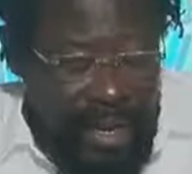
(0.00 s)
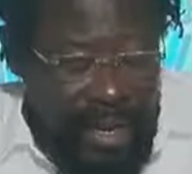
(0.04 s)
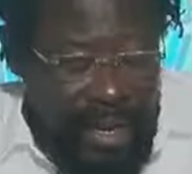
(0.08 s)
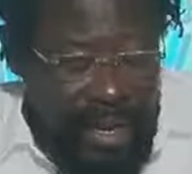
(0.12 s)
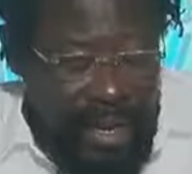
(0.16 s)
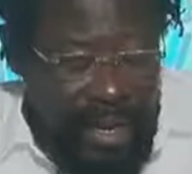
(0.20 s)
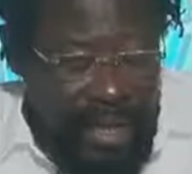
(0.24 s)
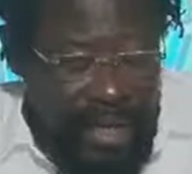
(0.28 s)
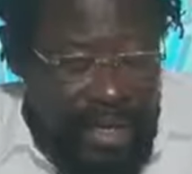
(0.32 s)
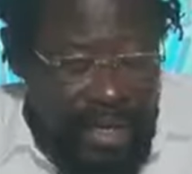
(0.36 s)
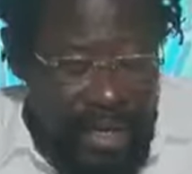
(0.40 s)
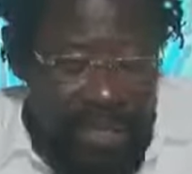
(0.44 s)

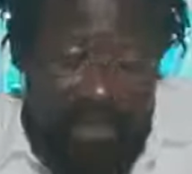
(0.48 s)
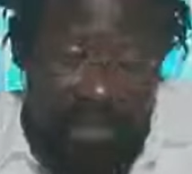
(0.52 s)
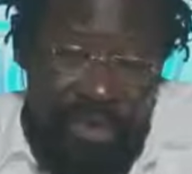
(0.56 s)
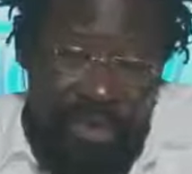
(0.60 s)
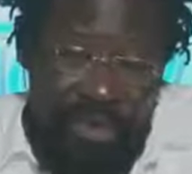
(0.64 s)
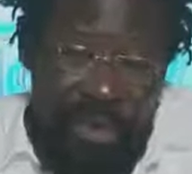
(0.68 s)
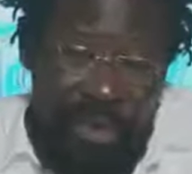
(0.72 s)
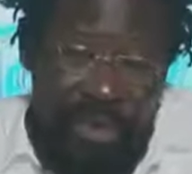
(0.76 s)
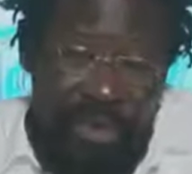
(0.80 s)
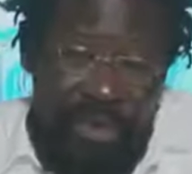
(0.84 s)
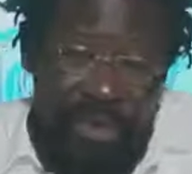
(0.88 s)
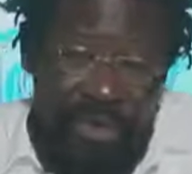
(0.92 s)
And the
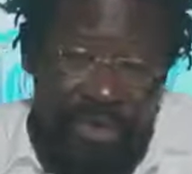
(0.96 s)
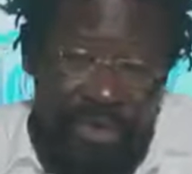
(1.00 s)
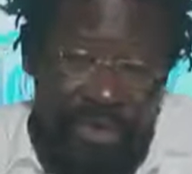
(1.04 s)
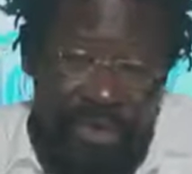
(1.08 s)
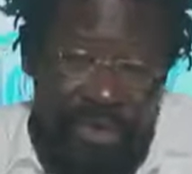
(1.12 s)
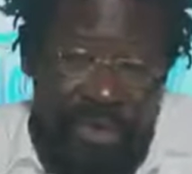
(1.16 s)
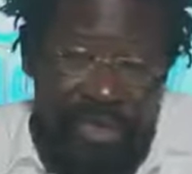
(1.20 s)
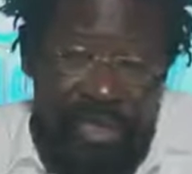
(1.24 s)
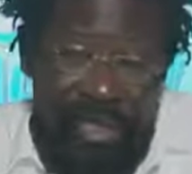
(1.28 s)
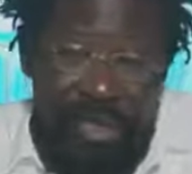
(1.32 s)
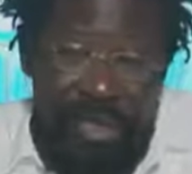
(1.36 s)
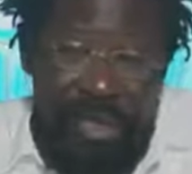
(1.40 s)
moment the
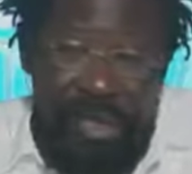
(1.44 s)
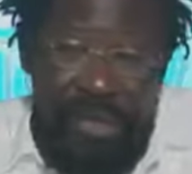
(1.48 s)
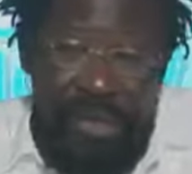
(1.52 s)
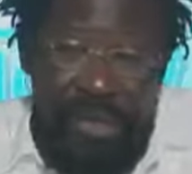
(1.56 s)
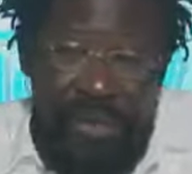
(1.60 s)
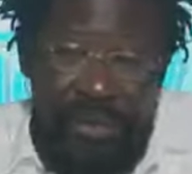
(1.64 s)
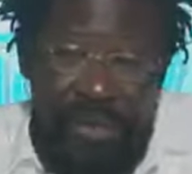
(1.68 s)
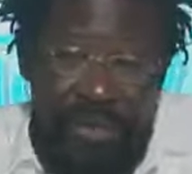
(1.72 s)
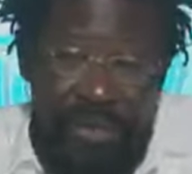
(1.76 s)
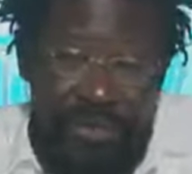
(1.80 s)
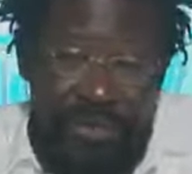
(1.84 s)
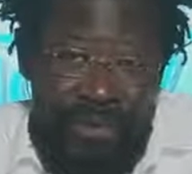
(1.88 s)

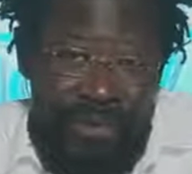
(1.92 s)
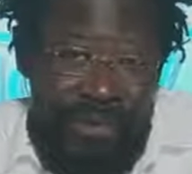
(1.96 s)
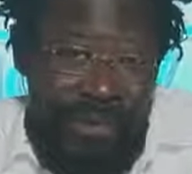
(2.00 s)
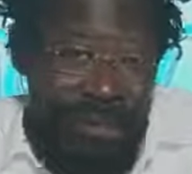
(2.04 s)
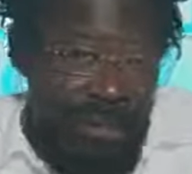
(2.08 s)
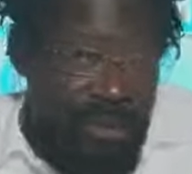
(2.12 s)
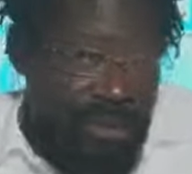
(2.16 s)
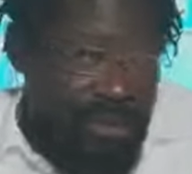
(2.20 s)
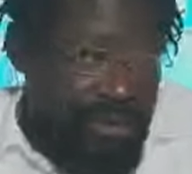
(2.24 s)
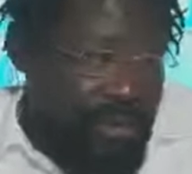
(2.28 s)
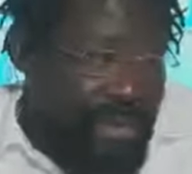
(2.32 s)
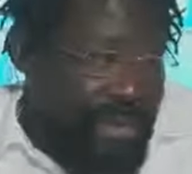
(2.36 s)
judiciary was
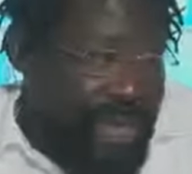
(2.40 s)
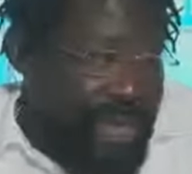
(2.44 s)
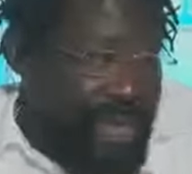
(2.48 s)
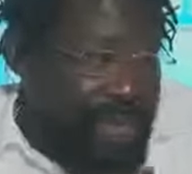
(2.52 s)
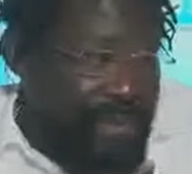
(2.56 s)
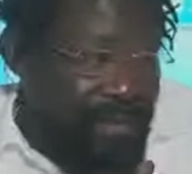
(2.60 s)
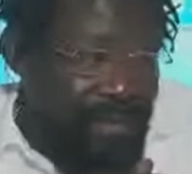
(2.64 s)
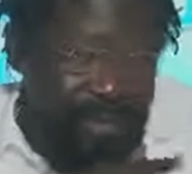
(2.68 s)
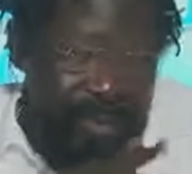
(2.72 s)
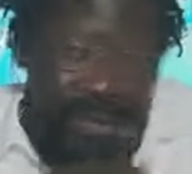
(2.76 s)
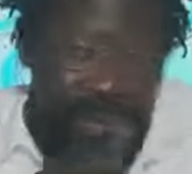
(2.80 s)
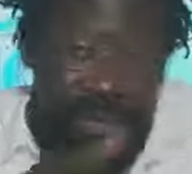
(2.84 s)
lost and
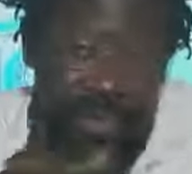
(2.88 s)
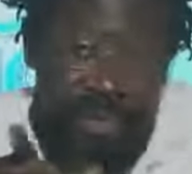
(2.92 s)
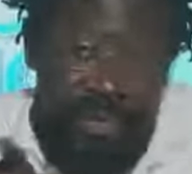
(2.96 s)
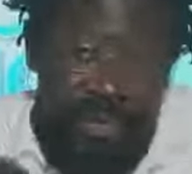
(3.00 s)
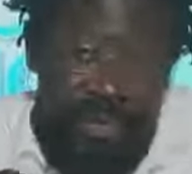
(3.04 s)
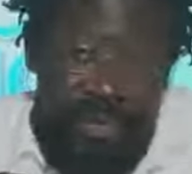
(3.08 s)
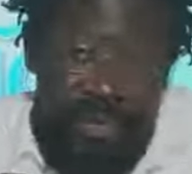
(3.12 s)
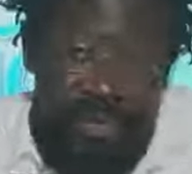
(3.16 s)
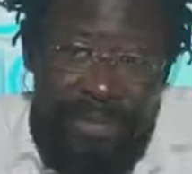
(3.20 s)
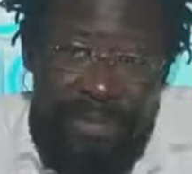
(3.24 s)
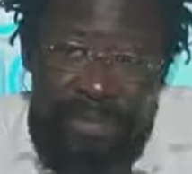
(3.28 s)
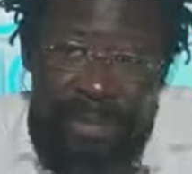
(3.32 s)

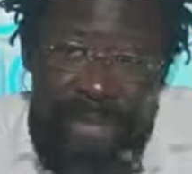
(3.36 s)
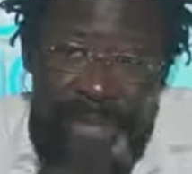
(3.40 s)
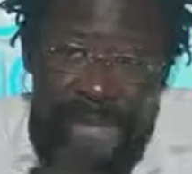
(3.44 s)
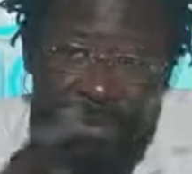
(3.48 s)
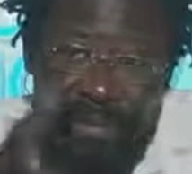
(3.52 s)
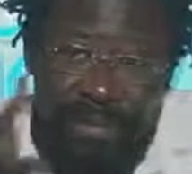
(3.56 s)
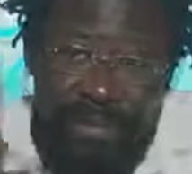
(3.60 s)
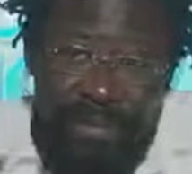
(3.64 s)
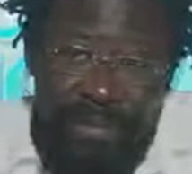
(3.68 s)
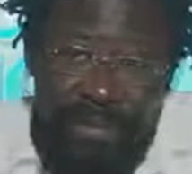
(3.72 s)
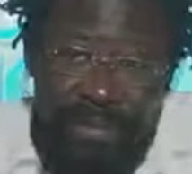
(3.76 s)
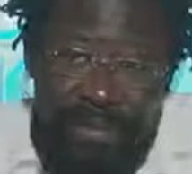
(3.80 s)
impunity
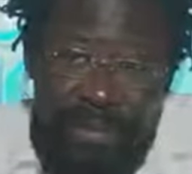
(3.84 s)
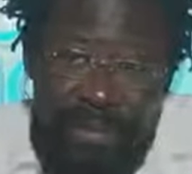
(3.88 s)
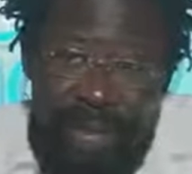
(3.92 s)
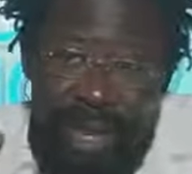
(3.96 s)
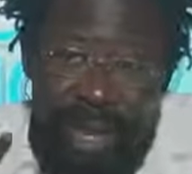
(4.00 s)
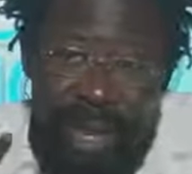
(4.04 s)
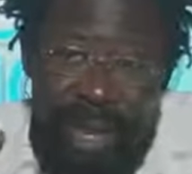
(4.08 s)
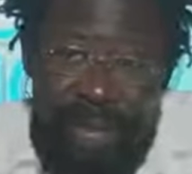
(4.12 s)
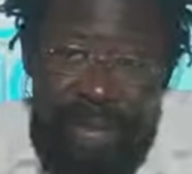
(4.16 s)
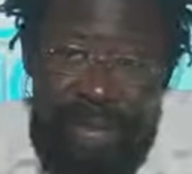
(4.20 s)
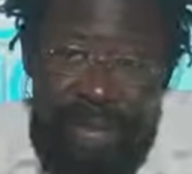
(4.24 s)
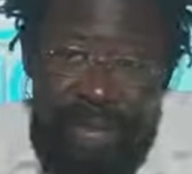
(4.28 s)
began to
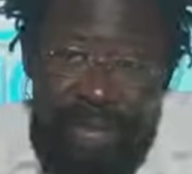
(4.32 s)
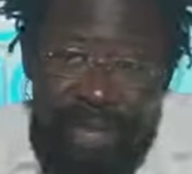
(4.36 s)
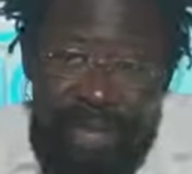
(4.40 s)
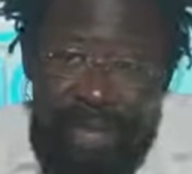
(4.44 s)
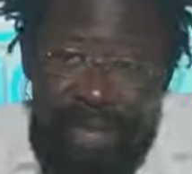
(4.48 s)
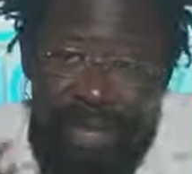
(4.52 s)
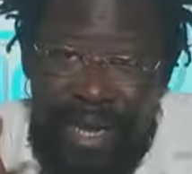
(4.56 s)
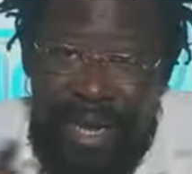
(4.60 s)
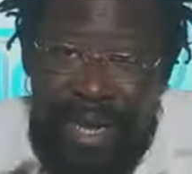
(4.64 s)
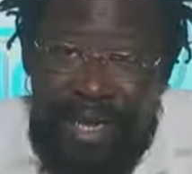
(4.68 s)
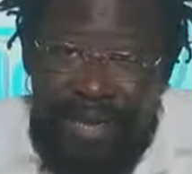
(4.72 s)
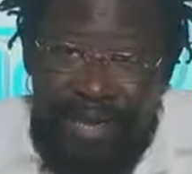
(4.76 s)
stroll around
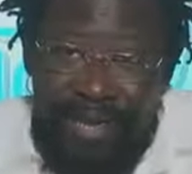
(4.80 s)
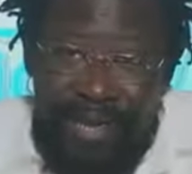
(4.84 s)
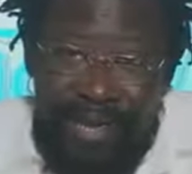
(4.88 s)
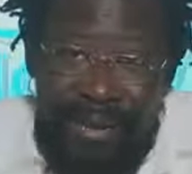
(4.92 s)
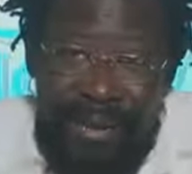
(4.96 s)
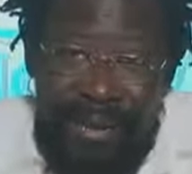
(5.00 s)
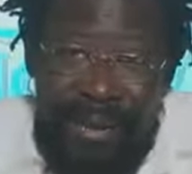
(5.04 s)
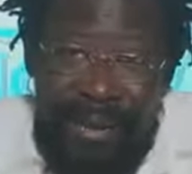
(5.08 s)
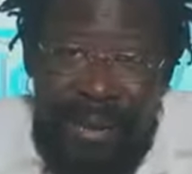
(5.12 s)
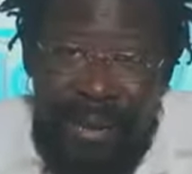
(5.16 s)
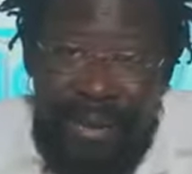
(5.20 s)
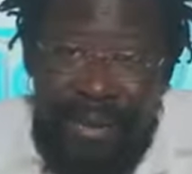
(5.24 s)
in
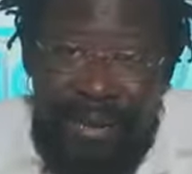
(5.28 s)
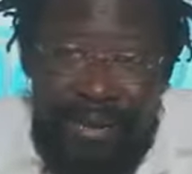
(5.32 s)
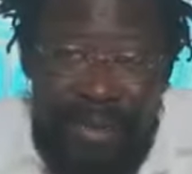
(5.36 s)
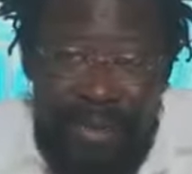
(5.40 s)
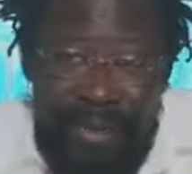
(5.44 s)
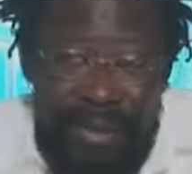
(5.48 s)
Nigeria,